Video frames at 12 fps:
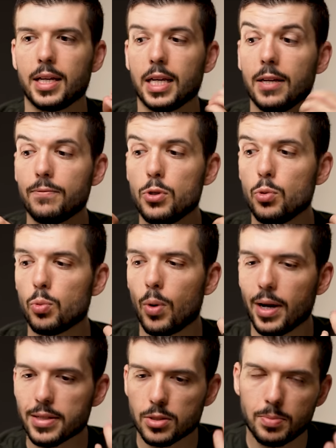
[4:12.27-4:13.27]
if you
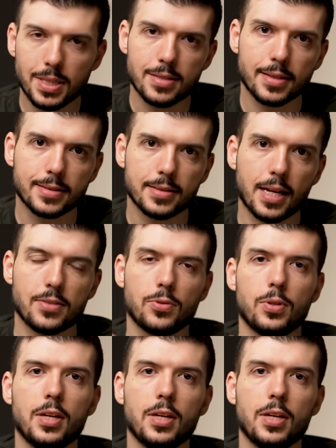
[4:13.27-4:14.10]
want to be successful,